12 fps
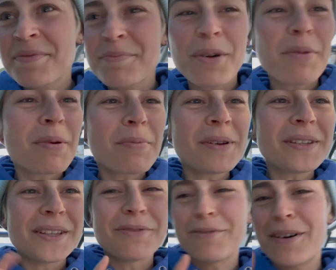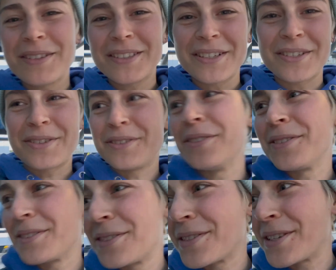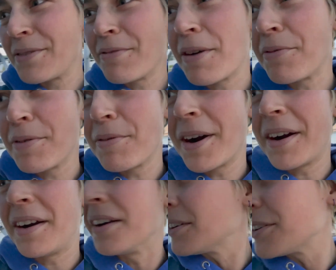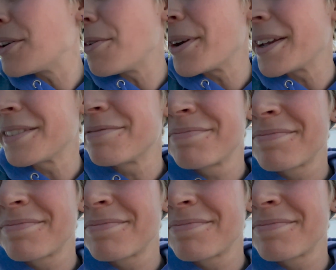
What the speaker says: Probably they wanted to see where we were going.